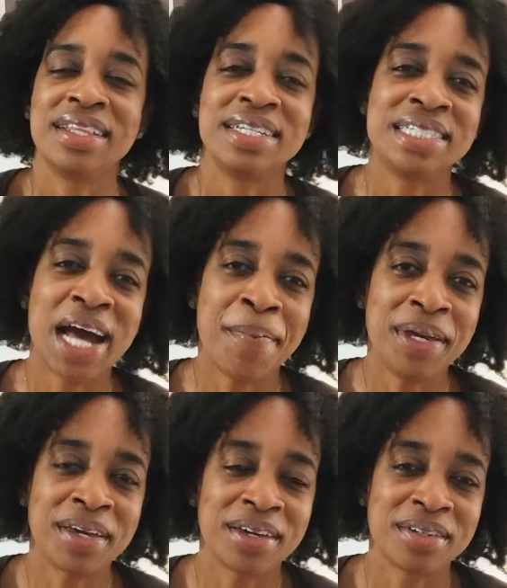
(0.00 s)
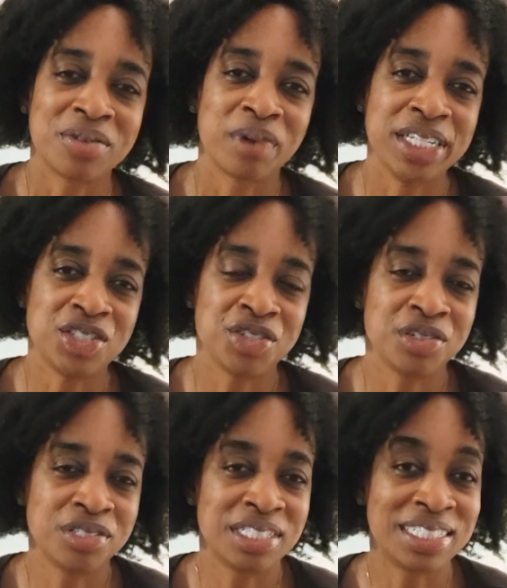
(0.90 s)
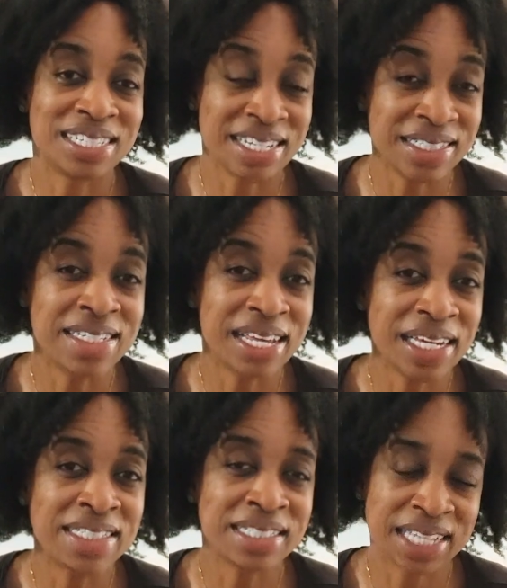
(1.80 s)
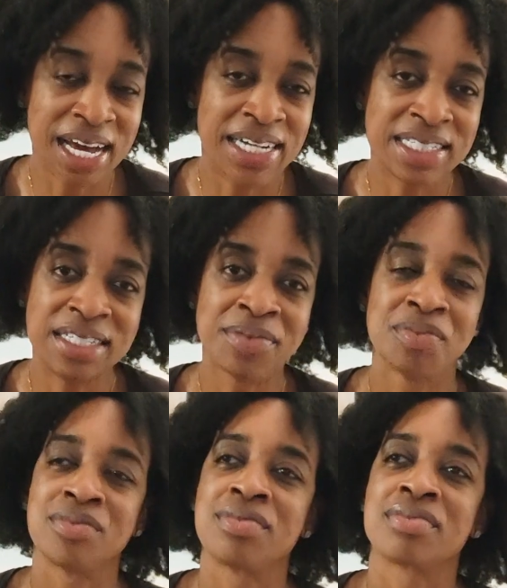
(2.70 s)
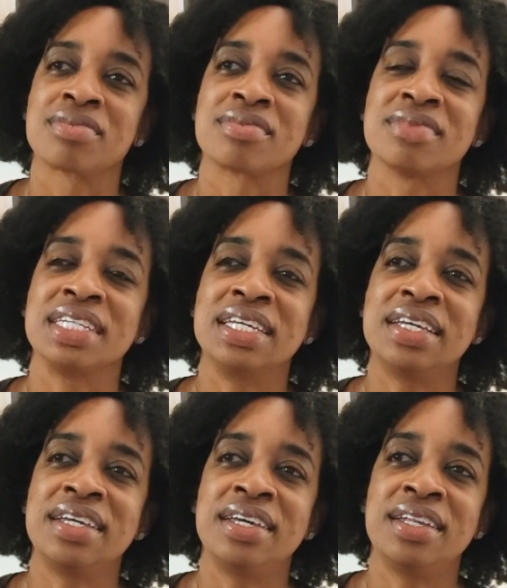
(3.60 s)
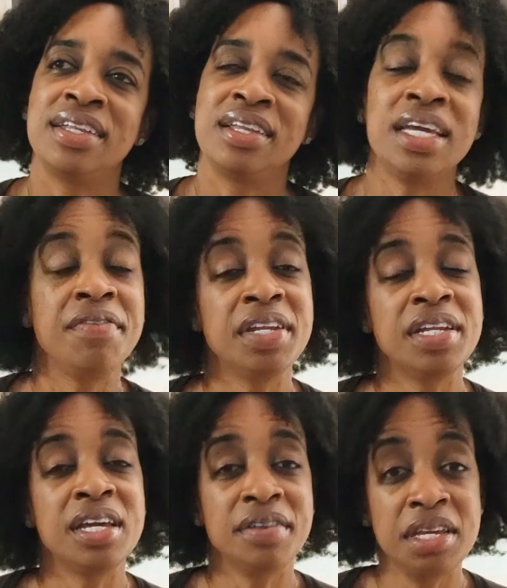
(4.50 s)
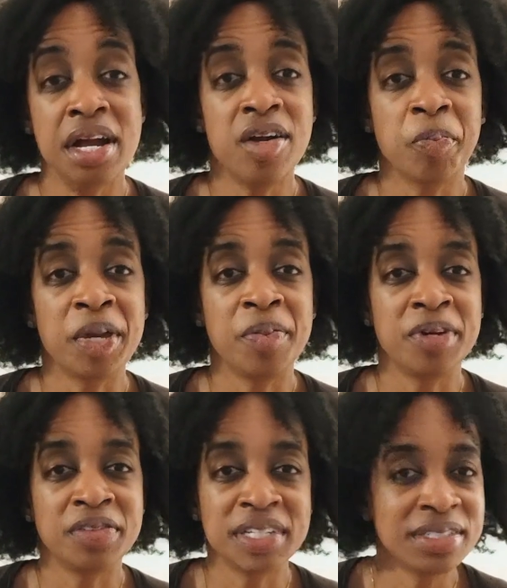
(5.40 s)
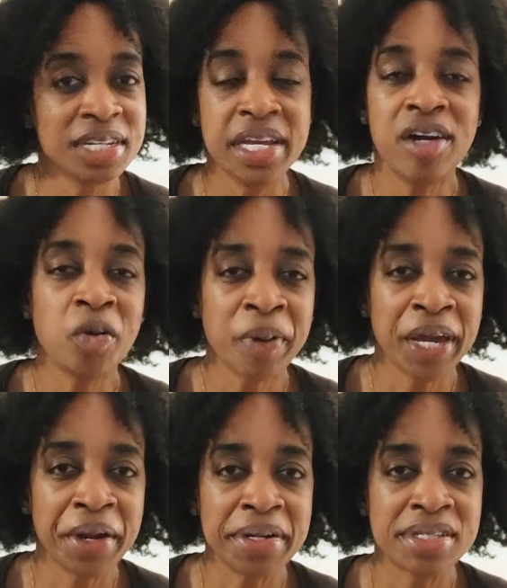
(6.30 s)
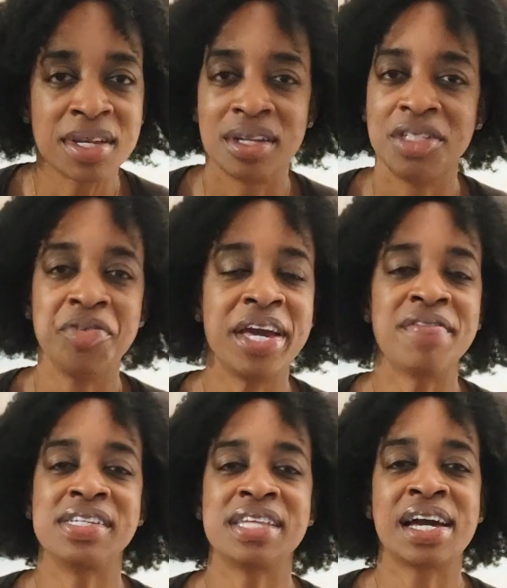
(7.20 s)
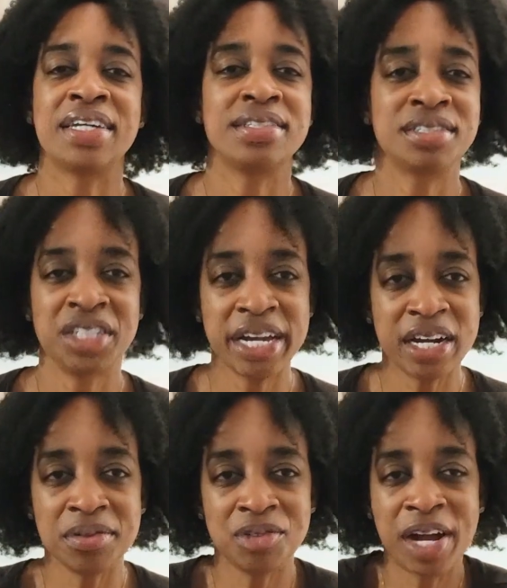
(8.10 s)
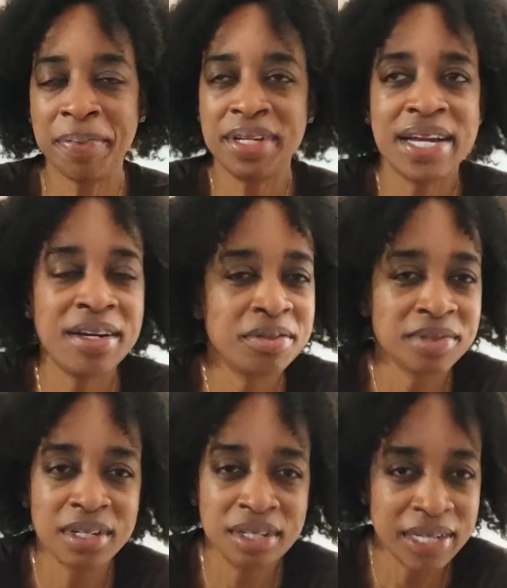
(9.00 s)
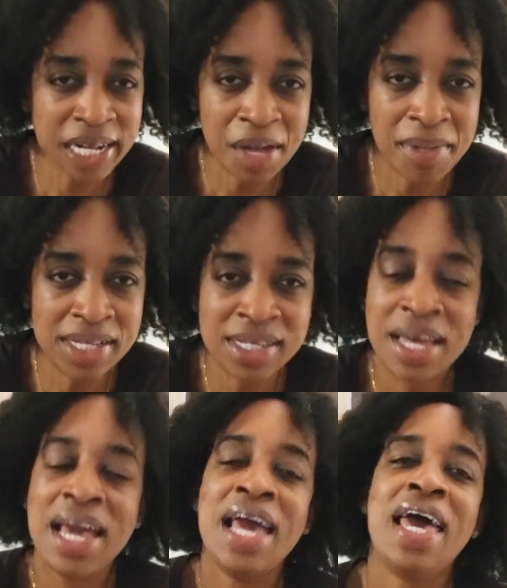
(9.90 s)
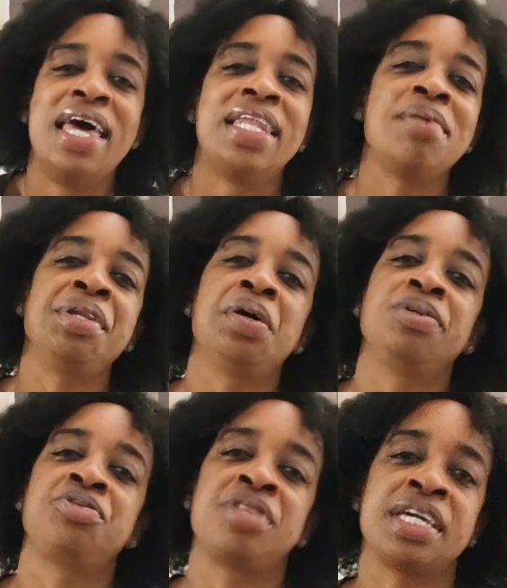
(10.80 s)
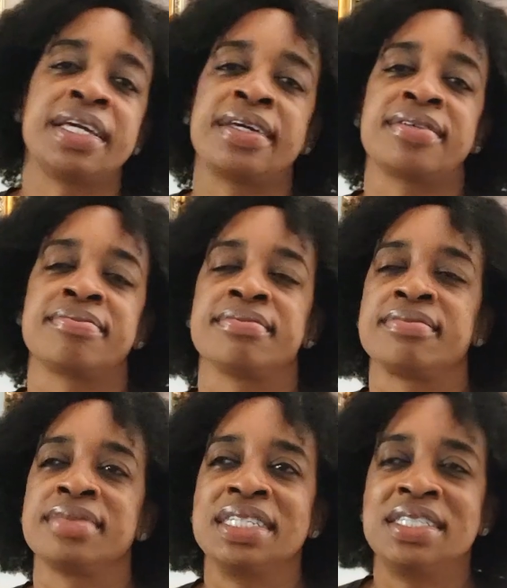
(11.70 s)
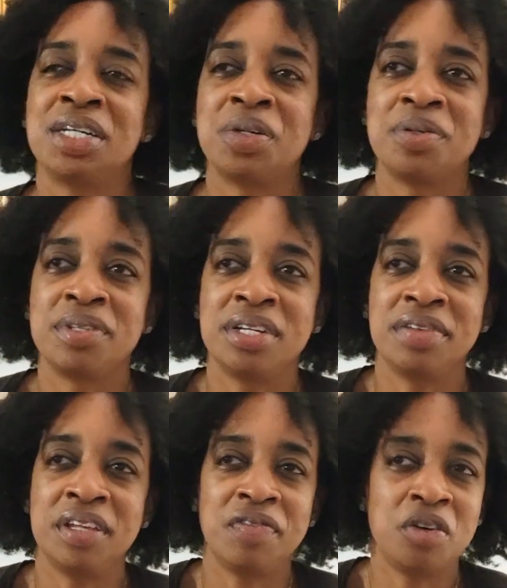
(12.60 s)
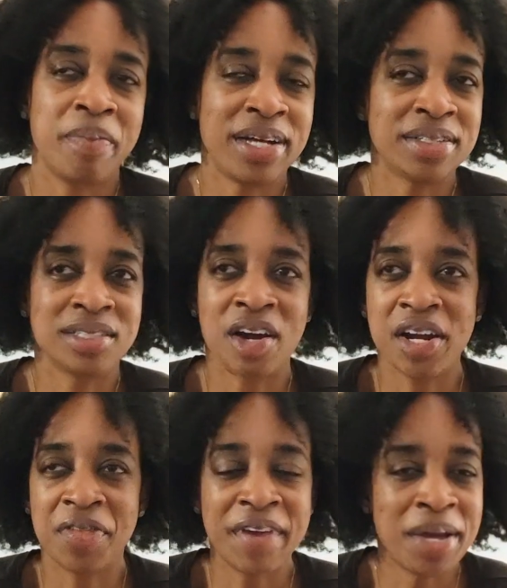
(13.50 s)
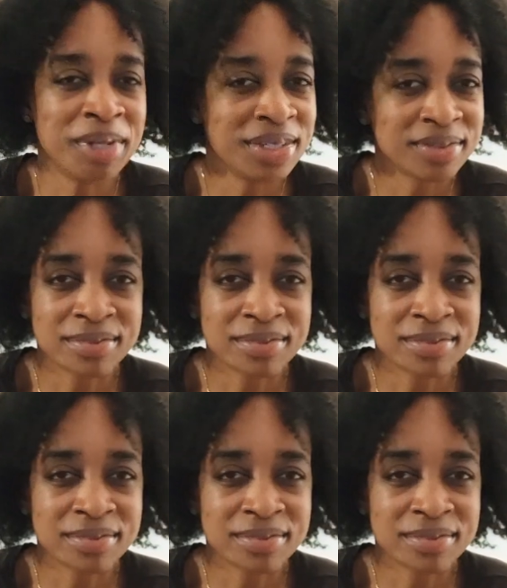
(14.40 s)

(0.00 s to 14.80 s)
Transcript: the topic, raising children in today's society. And even in younger people, if there's any younger parents that you have insights, share, drop it down in the comments. Let me know what you think. And so if you're about to start a family